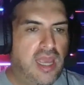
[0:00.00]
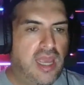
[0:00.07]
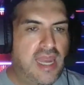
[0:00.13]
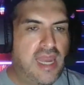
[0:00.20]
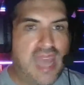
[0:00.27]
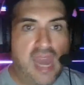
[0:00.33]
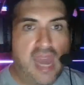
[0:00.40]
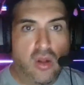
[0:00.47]

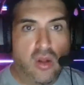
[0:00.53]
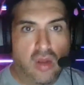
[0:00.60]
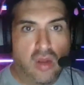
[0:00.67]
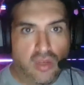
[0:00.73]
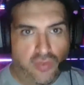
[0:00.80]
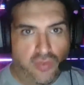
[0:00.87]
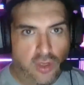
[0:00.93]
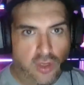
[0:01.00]
And
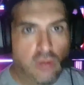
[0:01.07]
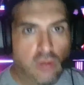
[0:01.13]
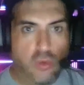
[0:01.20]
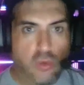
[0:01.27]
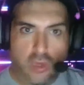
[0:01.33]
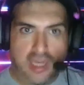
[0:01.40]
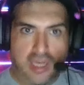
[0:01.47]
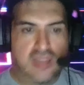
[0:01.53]
analog film,
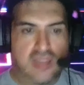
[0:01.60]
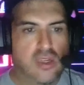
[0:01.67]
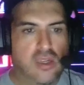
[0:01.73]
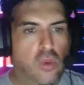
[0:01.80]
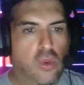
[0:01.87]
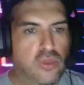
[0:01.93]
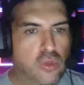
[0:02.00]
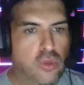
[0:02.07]
or like I
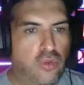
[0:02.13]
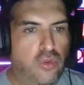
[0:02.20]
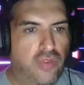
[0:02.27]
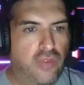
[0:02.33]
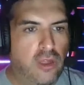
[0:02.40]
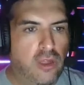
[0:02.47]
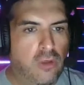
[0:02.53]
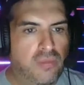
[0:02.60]
said, old school
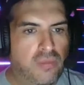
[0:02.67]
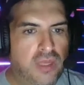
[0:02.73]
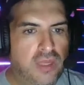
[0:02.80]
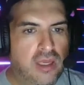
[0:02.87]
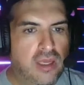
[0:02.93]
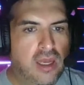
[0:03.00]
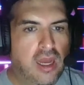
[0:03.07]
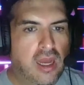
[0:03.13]
film,
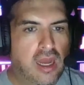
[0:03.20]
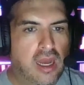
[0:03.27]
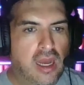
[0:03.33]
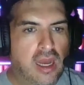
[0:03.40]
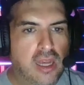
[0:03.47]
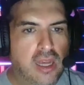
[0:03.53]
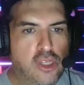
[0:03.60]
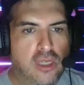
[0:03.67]

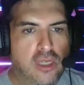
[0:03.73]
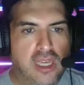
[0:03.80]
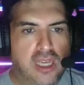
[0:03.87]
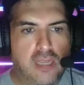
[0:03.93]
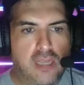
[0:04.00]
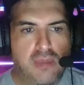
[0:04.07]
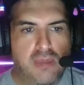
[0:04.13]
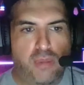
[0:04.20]

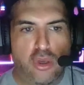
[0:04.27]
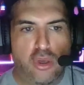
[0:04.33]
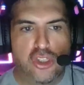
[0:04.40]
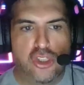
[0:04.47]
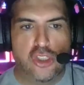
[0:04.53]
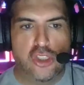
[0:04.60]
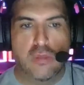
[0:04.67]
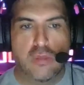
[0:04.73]
it could be
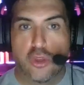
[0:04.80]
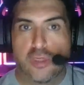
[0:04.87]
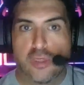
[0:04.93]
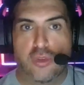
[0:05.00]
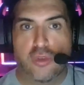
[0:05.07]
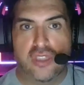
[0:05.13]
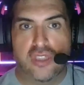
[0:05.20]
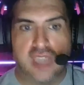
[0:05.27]
pushed to
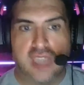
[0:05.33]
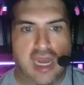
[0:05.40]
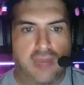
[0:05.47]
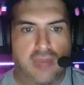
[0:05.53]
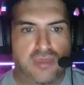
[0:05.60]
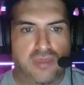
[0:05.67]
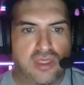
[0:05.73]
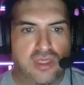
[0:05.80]
multiple
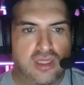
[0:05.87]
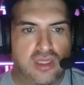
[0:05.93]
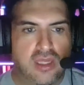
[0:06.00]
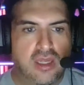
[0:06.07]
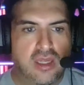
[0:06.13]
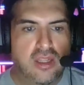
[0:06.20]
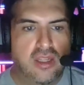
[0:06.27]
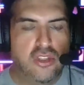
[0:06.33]
stops.
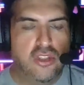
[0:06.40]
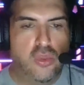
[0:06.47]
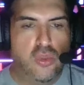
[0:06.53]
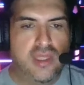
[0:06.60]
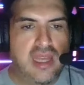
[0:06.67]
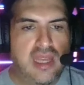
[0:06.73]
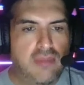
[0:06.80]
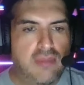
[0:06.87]
So
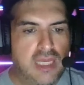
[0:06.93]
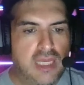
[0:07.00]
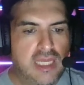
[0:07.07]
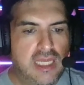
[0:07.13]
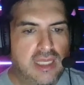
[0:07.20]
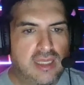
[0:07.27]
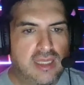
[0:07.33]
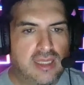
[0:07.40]
what that
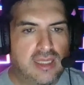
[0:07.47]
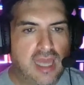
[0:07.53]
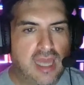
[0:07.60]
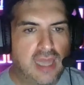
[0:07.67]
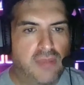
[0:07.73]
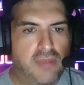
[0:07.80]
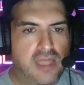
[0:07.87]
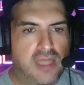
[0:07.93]
means is
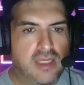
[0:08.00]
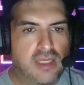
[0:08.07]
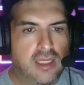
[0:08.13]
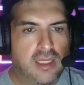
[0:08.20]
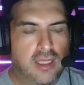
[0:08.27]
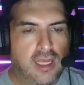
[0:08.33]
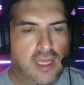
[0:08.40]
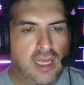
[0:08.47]
that
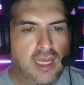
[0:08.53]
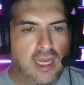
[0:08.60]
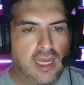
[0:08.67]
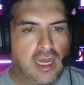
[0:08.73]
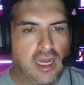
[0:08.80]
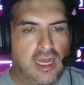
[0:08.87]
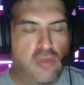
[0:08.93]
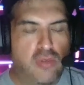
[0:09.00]
basically
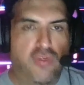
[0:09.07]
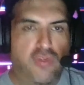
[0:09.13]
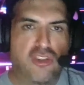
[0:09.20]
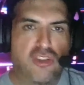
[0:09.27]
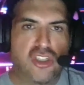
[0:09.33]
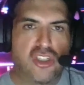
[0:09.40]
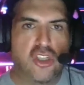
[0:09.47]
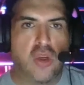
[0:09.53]
it
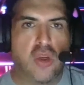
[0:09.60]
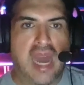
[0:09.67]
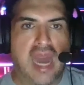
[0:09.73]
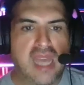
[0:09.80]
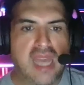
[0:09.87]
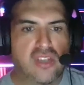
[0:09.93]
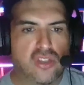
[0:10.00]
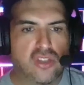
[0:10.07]
refers to your
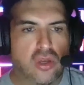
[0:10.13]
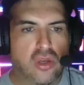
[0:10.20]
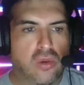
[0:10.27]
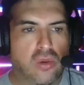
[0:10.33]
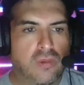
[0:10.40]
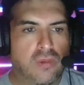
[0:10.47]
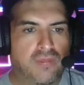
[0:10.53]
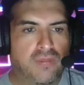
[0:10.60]
ISO.